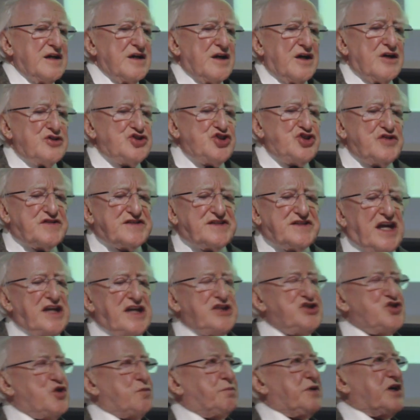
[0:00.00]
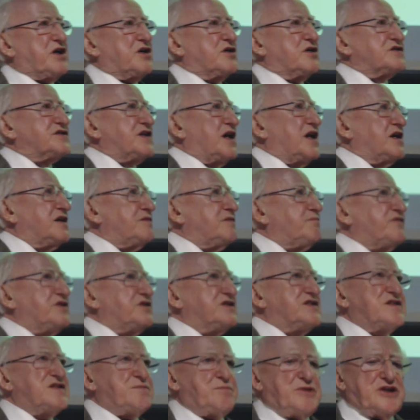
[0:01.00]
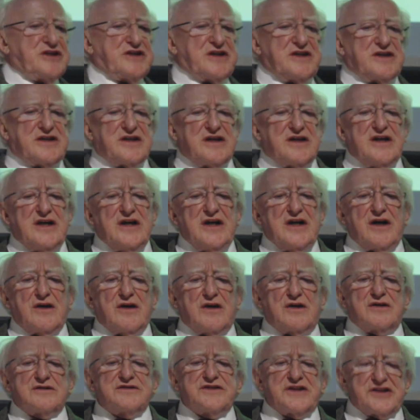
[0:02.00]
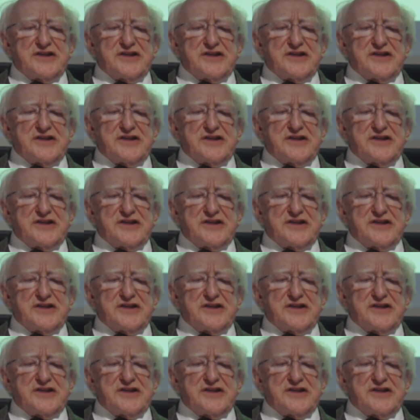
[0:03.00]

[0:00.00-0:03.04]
I should say to you, because I have been speaking on